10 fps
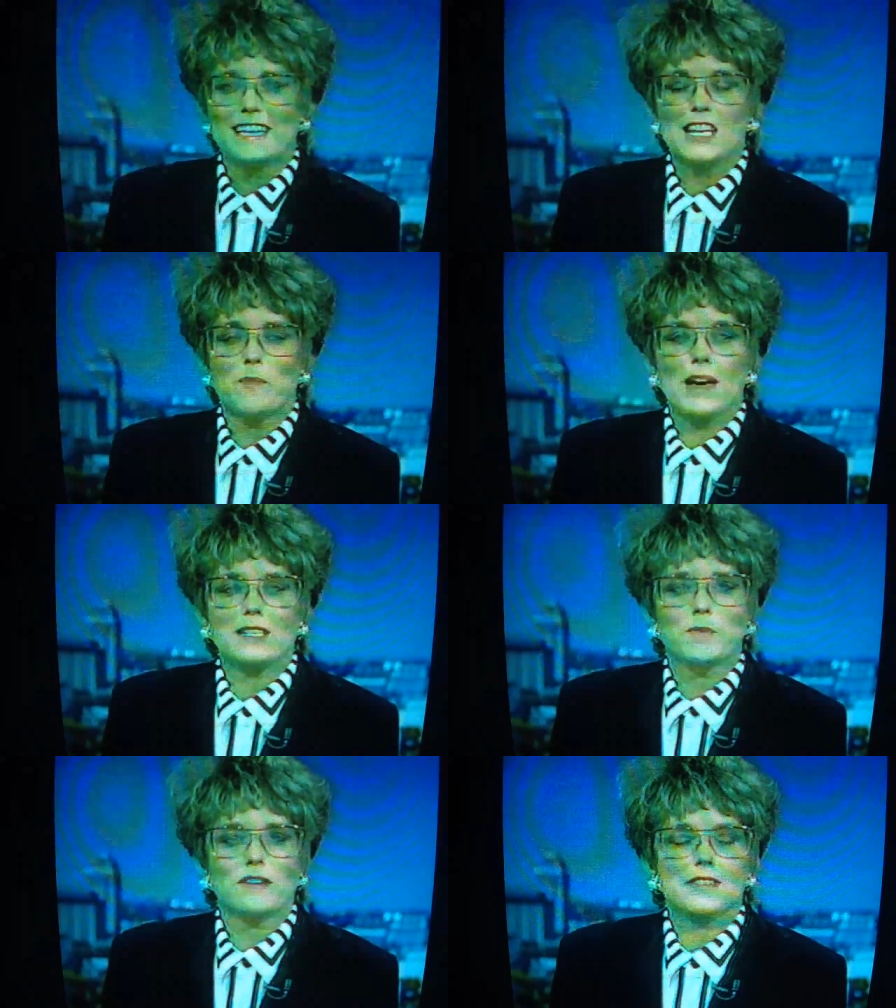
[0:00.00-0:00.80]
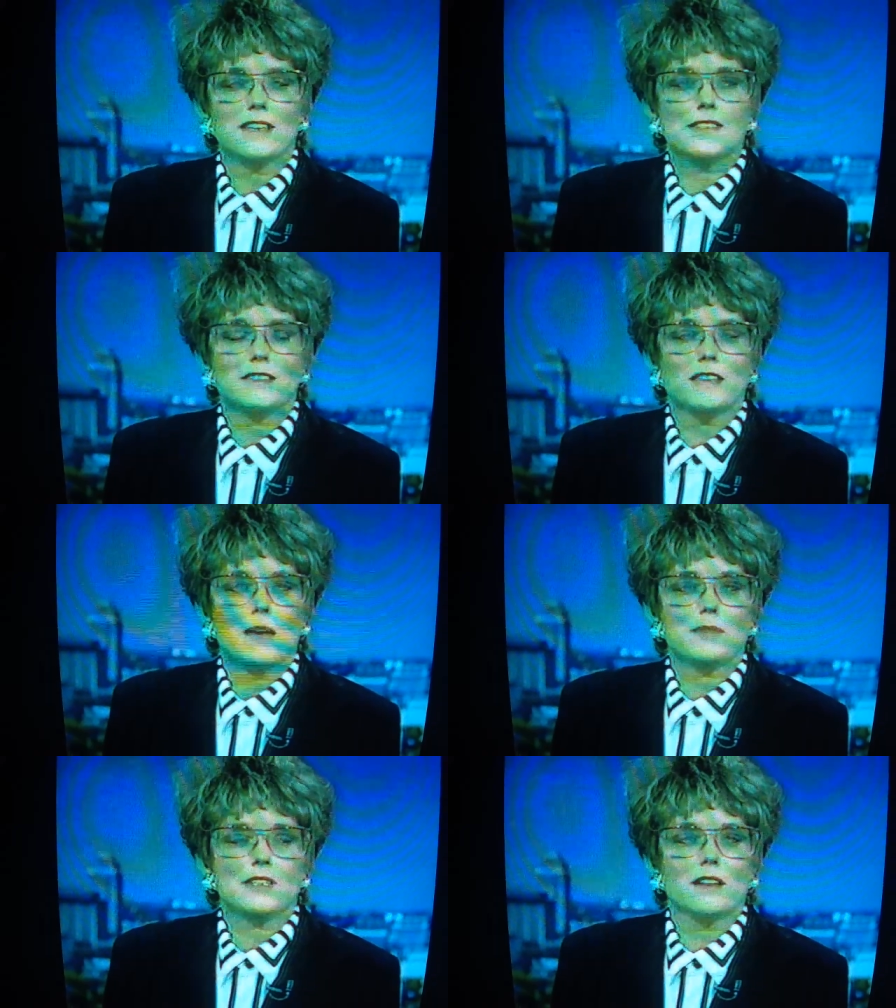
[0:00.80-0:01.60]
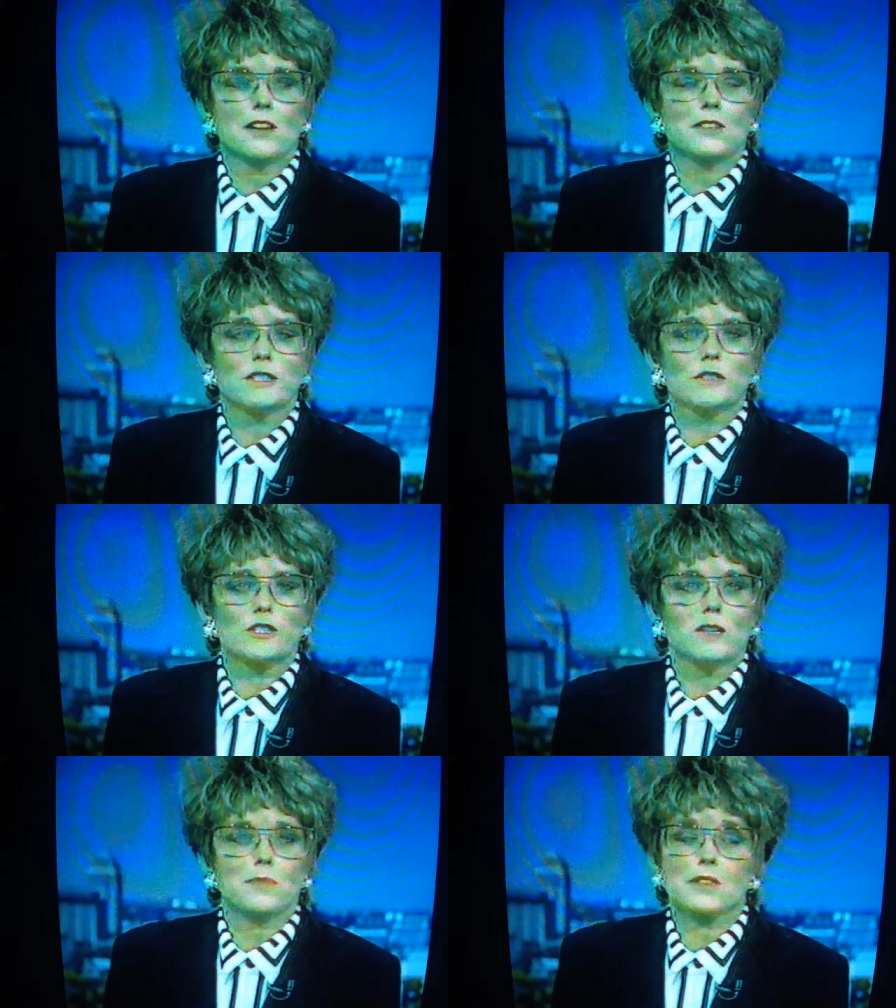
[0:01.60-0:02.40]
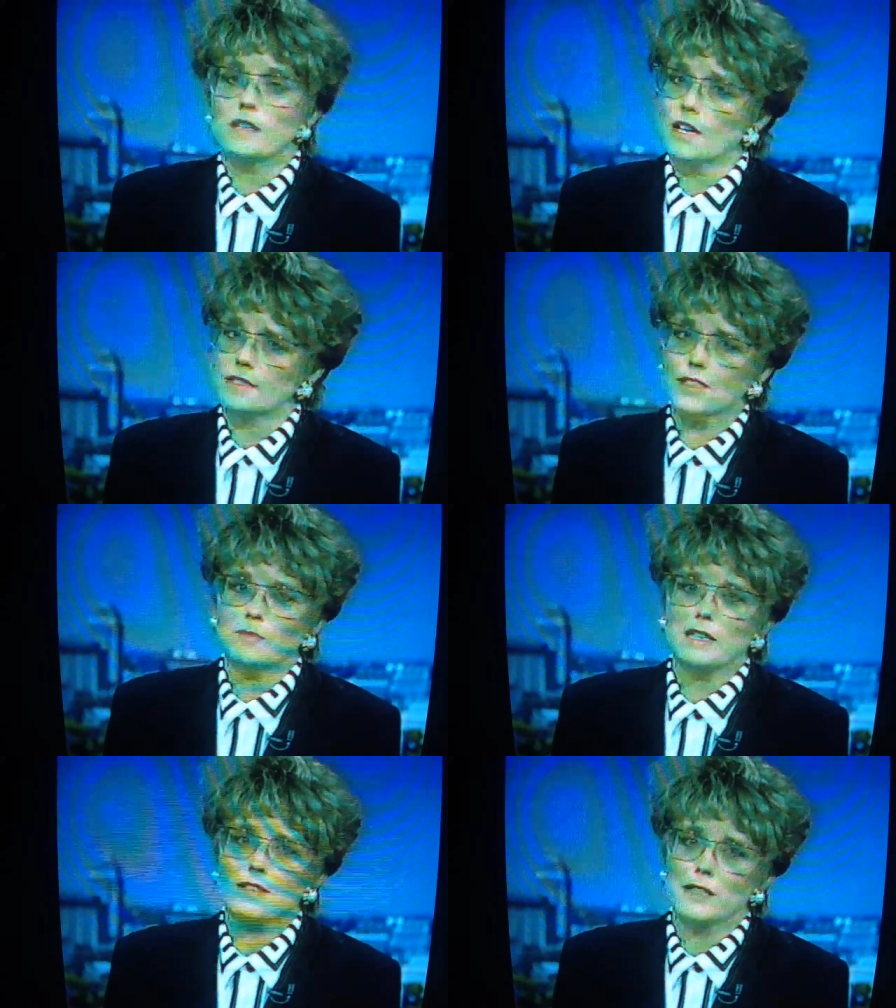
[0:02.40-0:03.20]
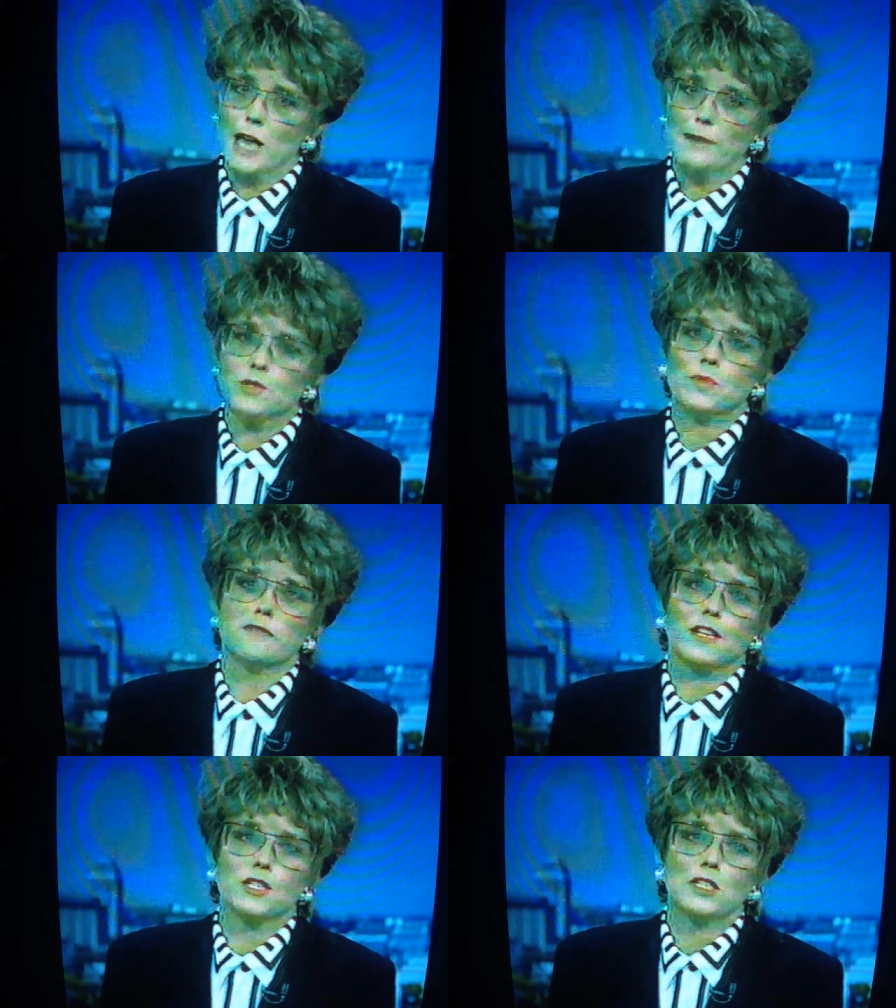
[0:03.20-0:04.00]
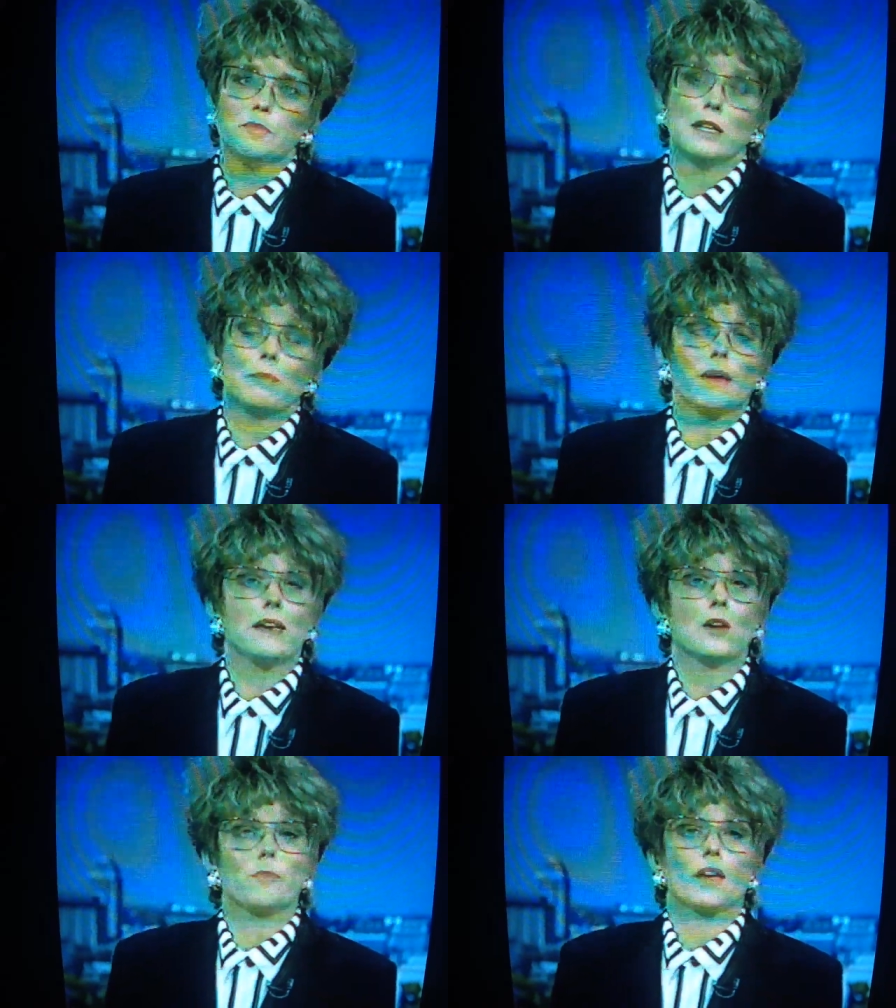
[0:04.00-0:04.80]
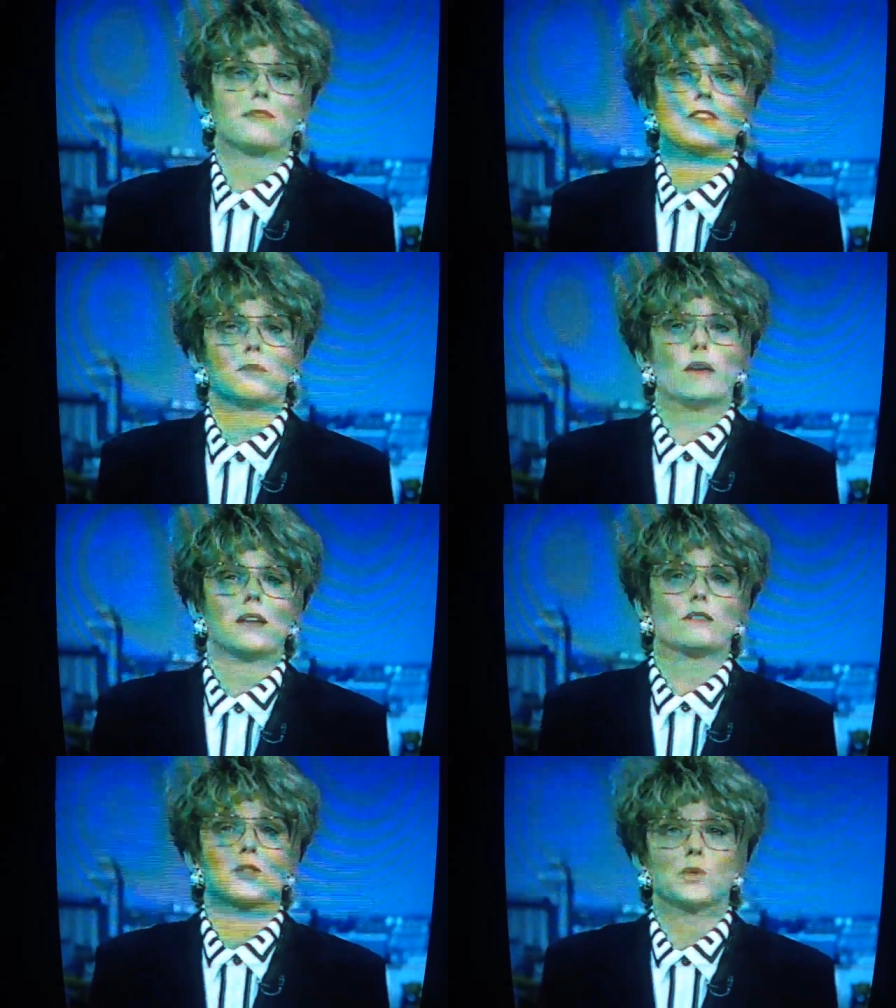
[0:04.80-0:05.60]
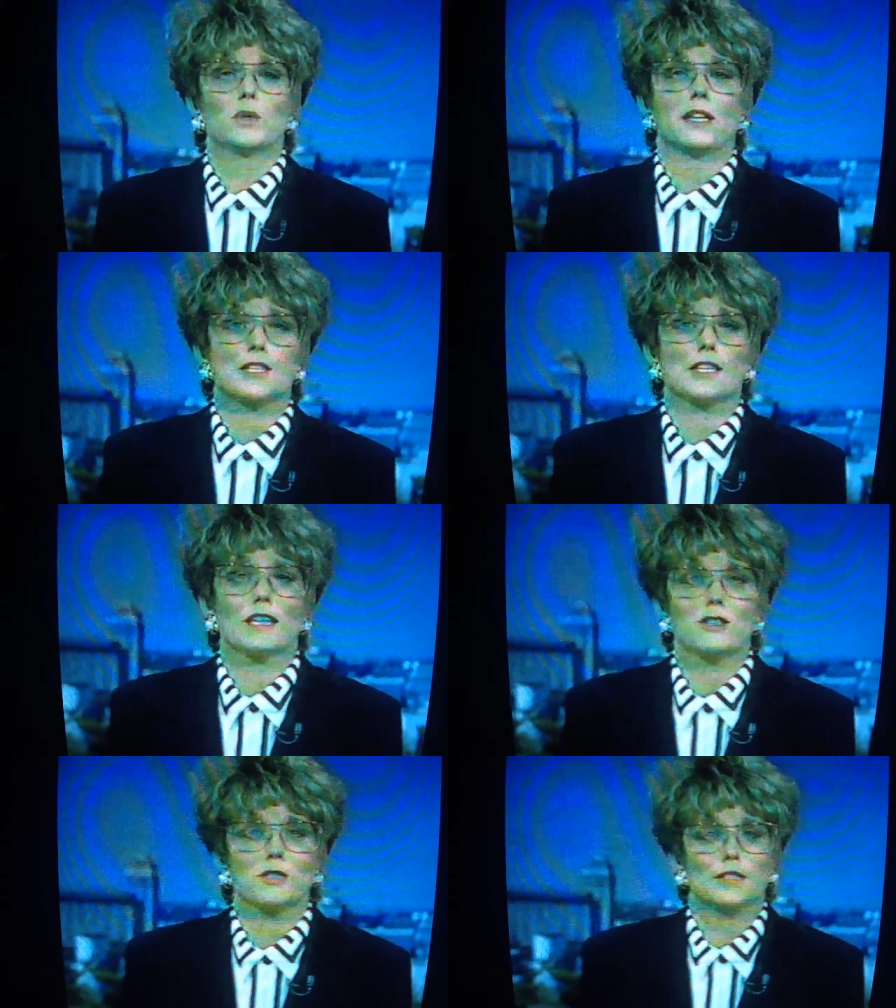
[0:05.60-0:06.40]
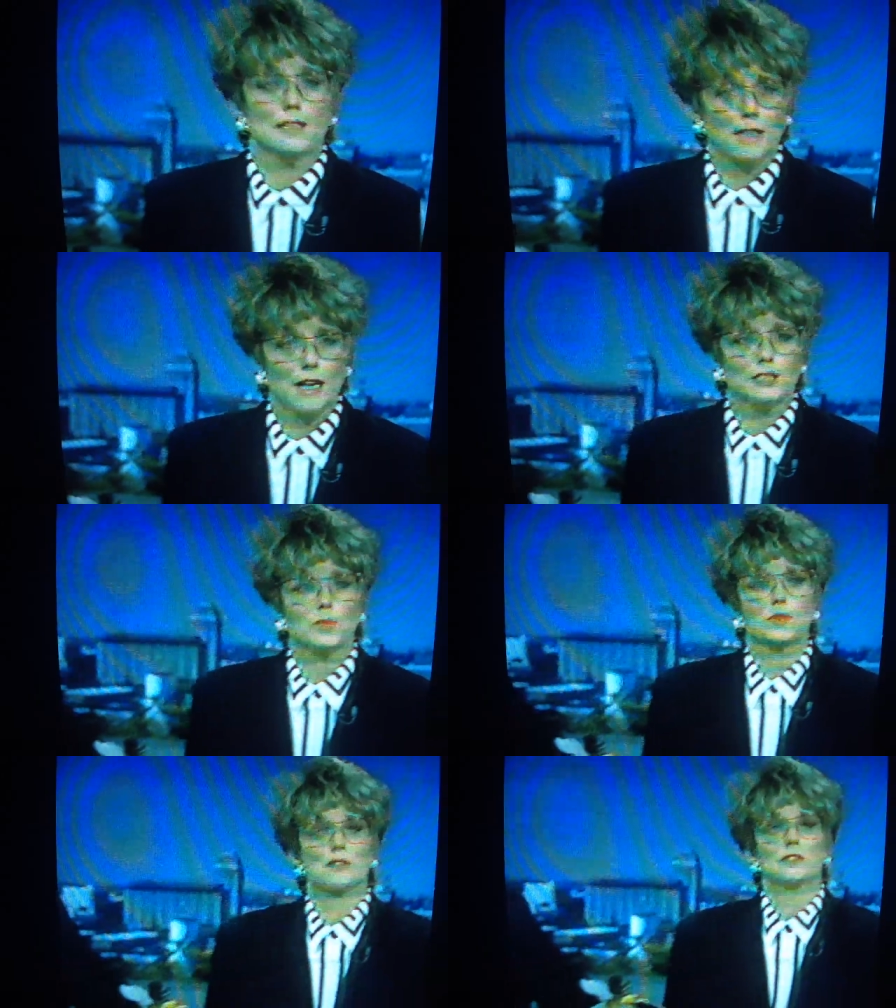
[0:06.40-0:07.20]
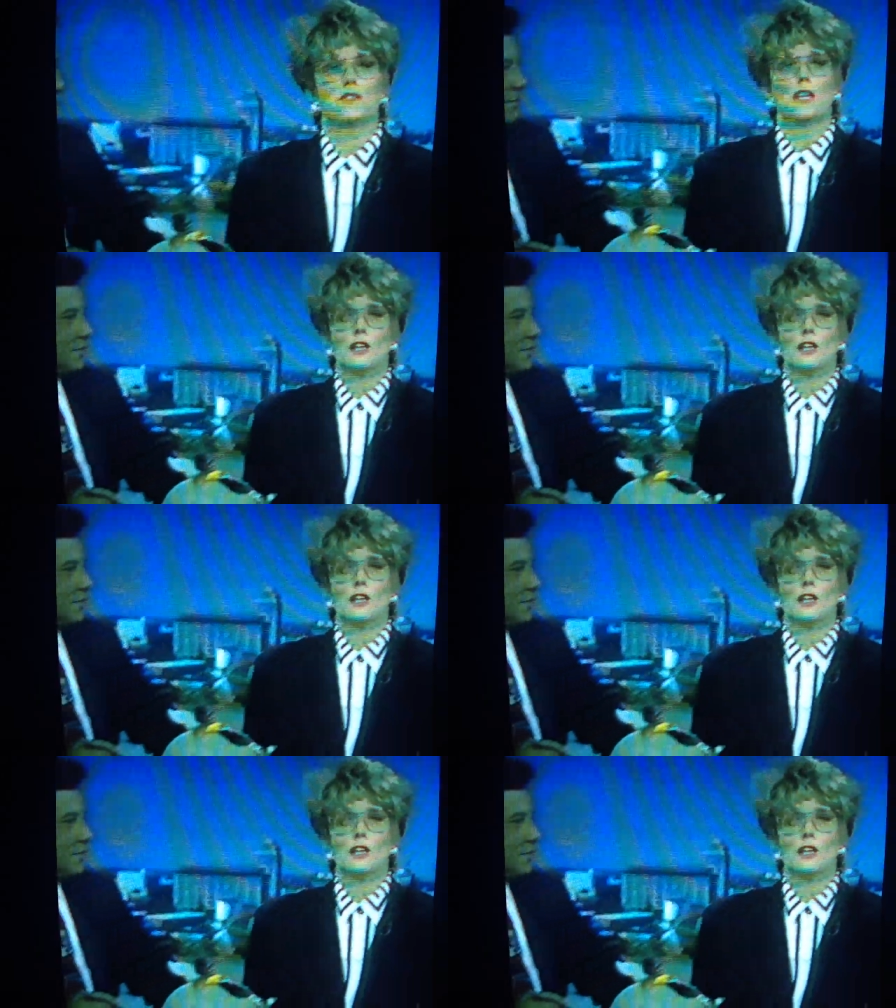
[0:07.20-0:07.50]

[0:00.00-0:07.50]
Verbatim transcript: Now, Max Barrett says his Amazon art dealership is not going to be his life's profession, but it may help pay for the medical school education he'd like to pursue.